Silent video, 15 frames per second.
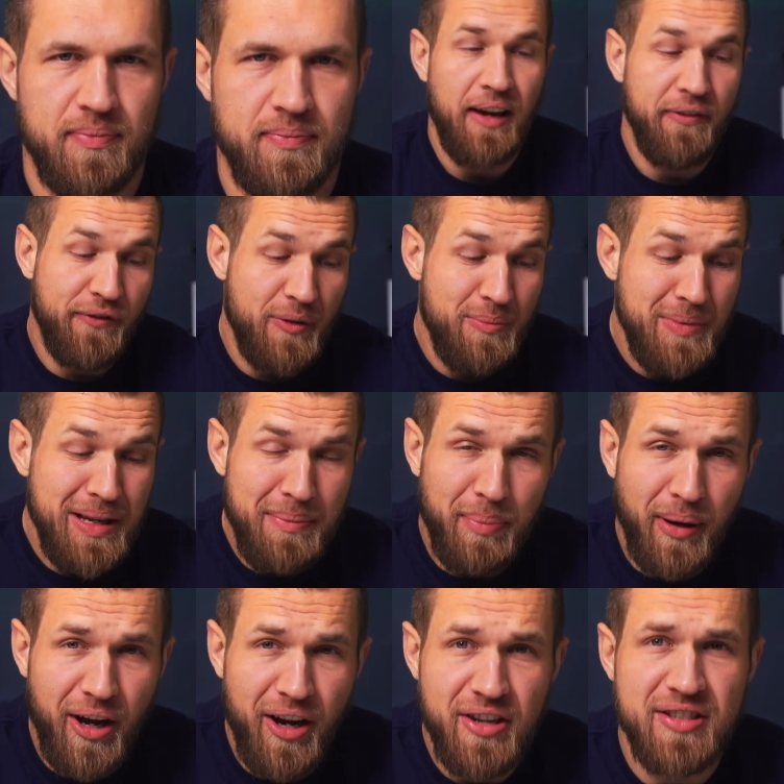And for me
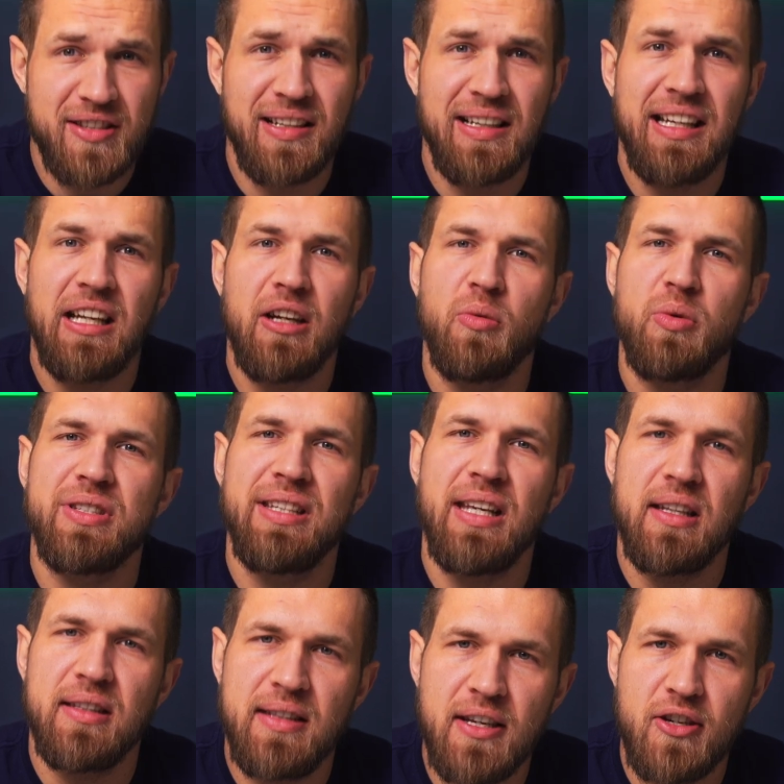personally, it was
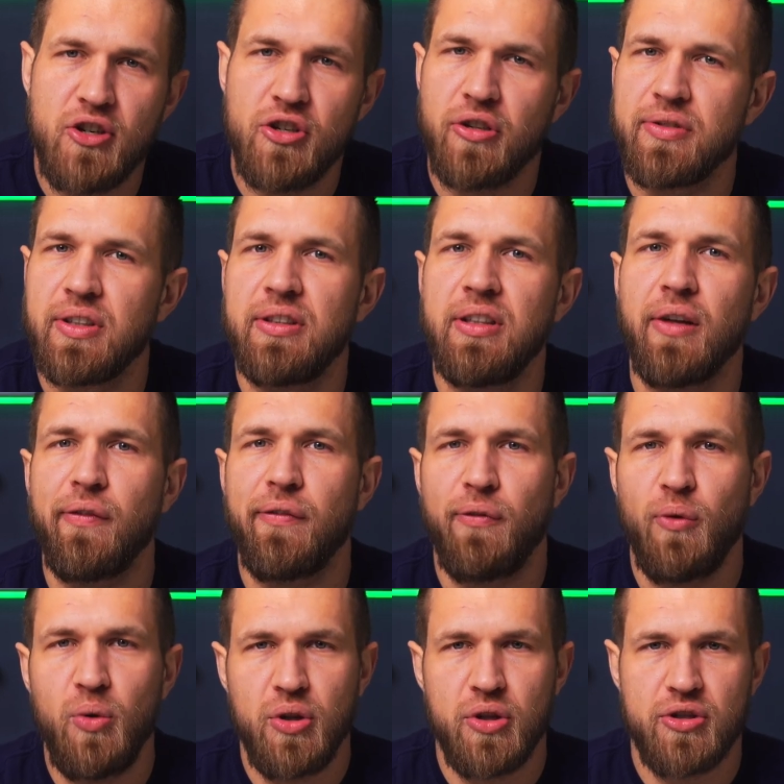the addition of the done
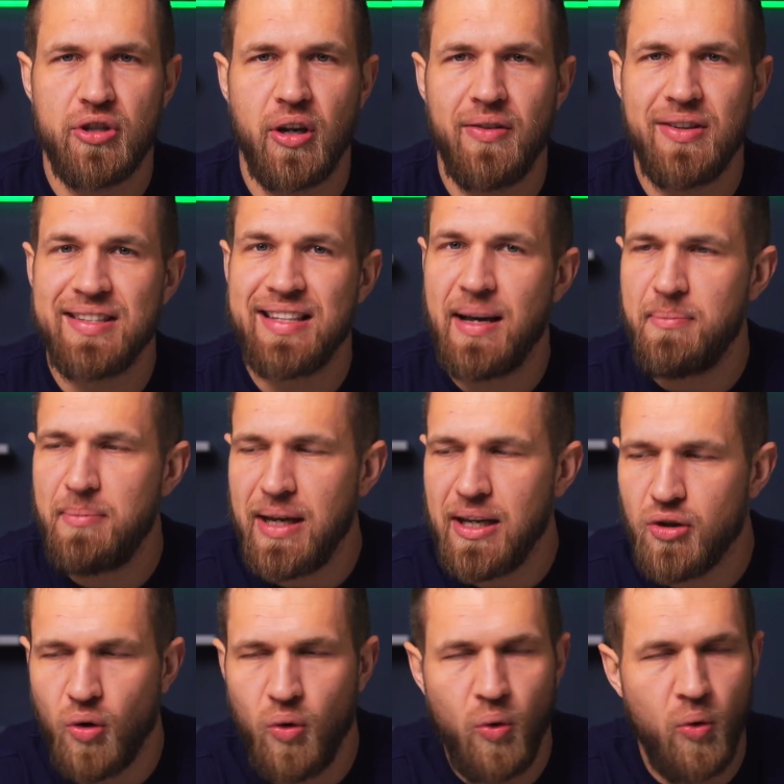for you service that
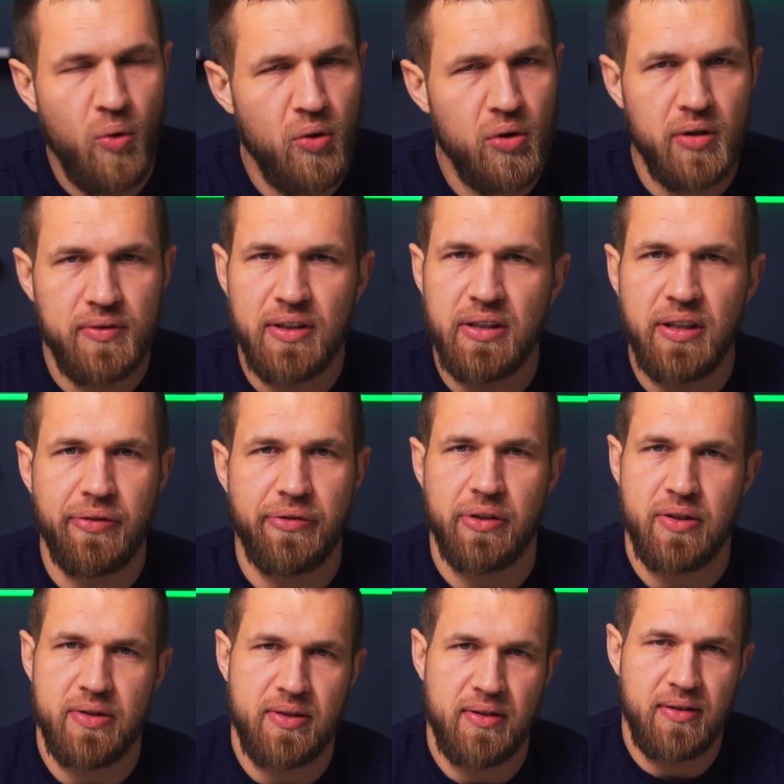made all of the
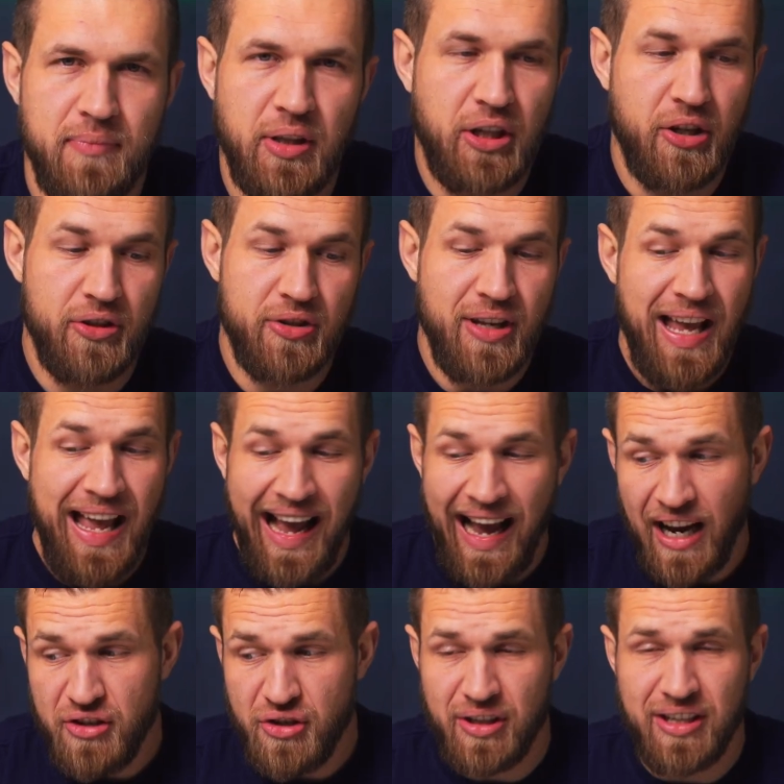difference. Because
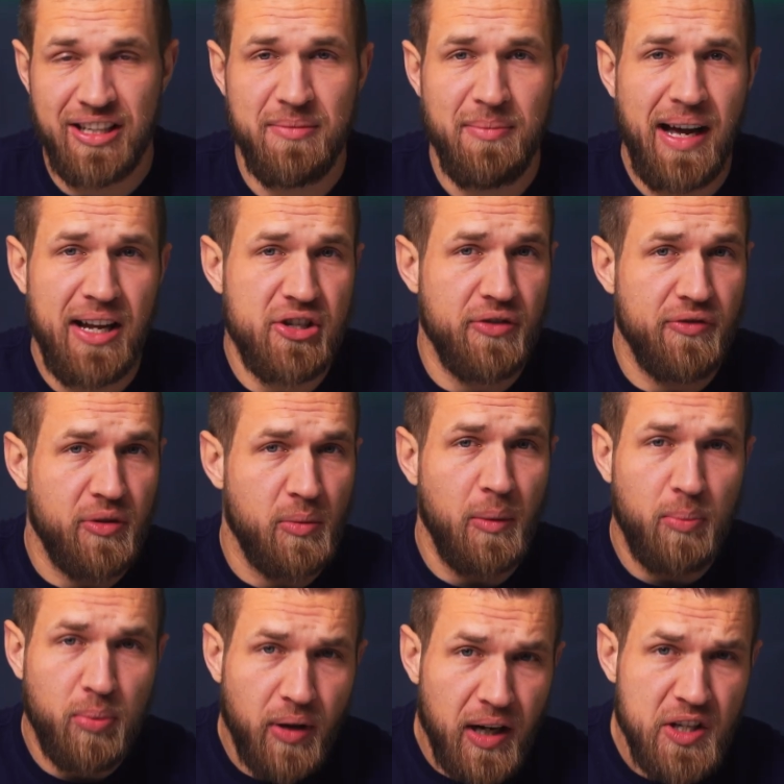as you can imagine, from a
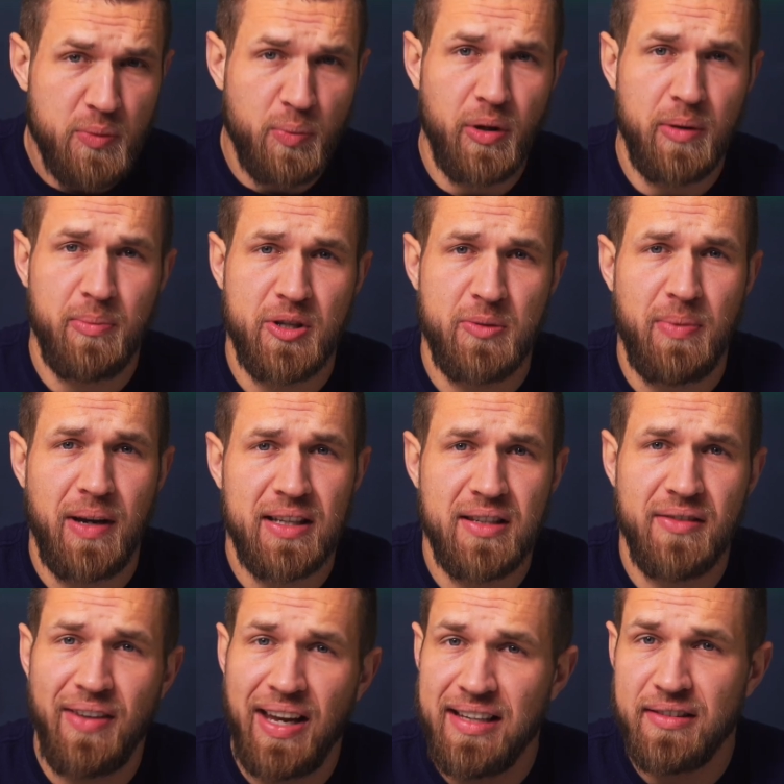price point
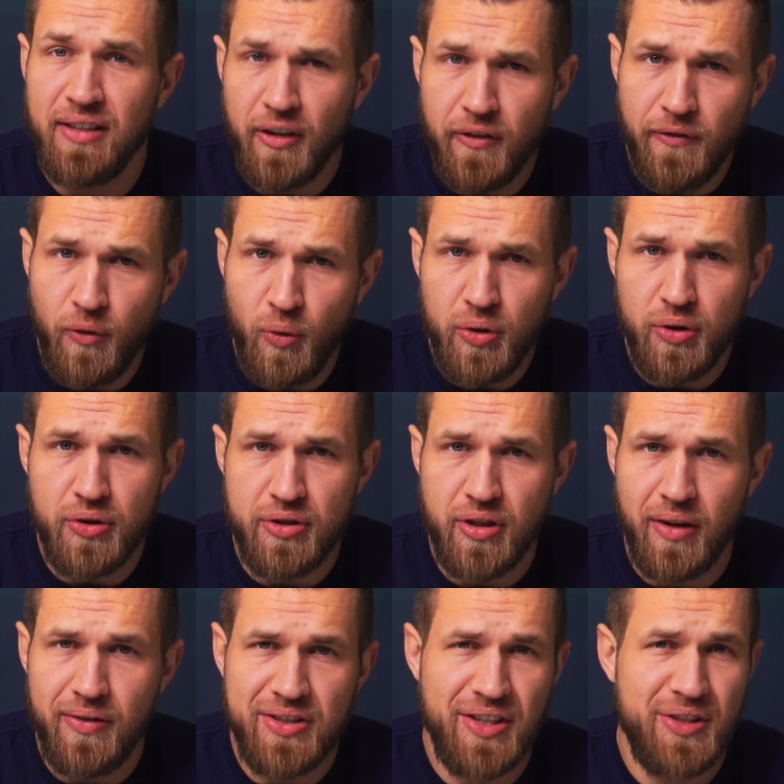perspective, a done for you
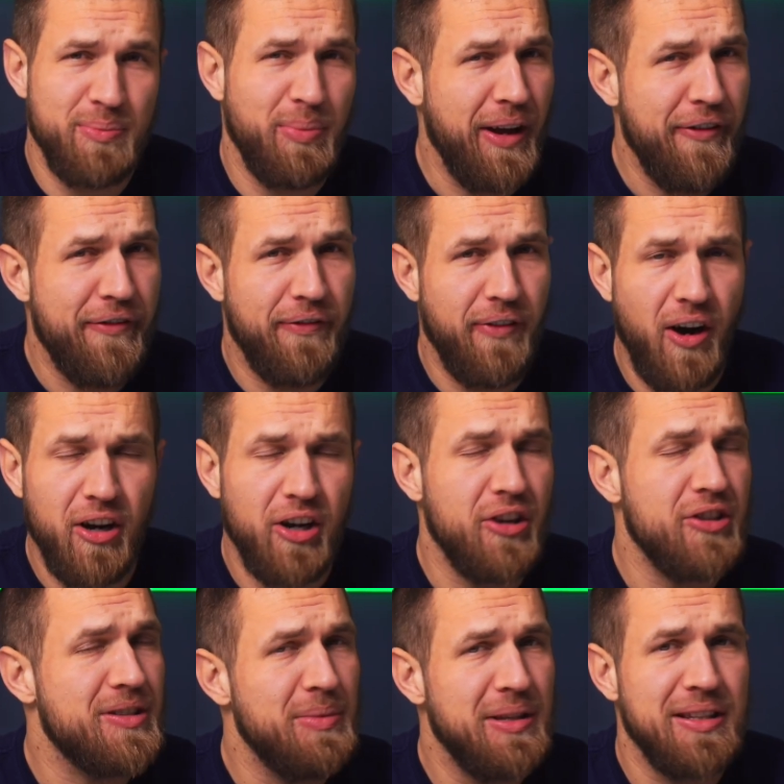service is by far
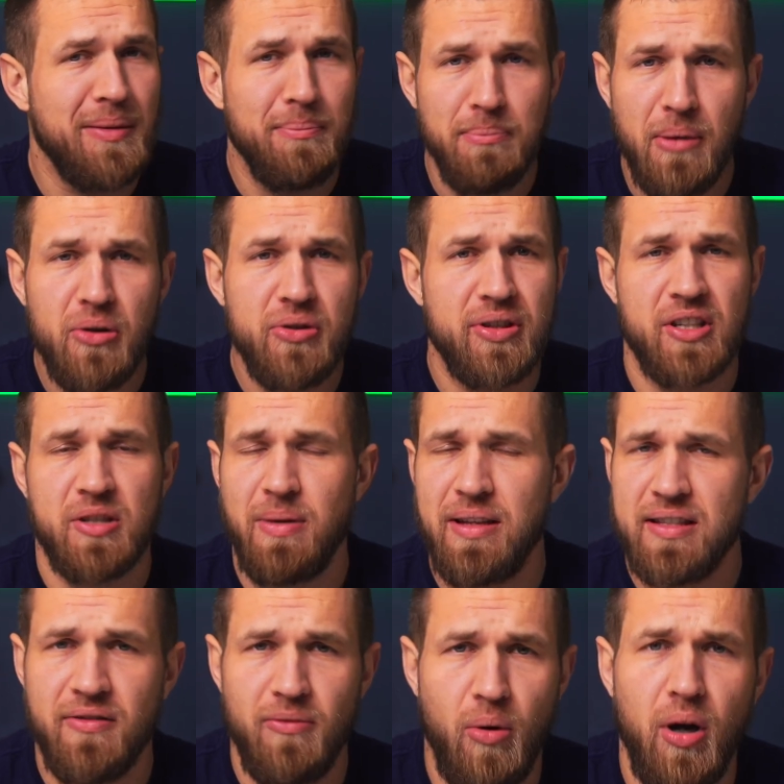going to be the most
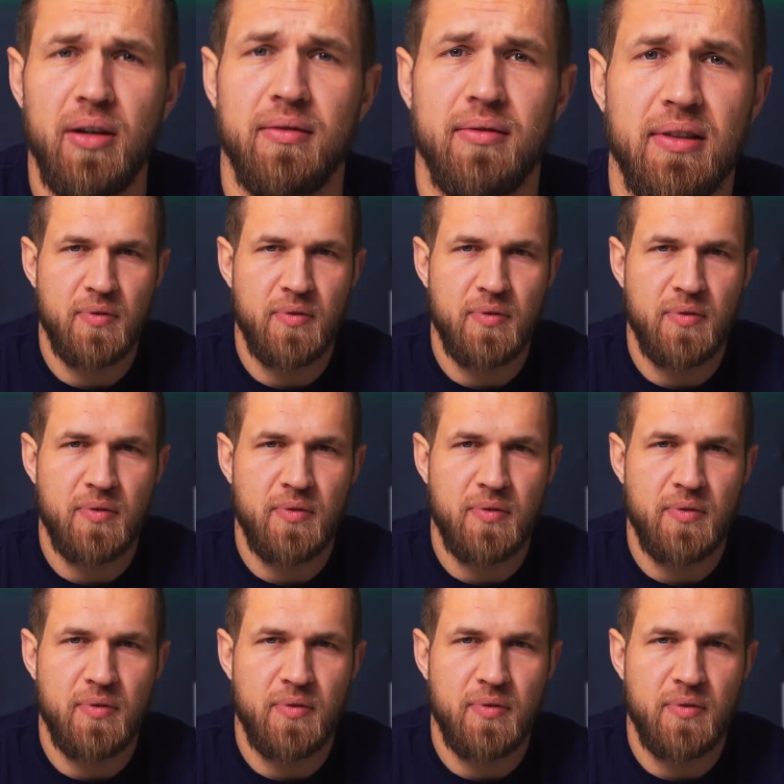expensive one.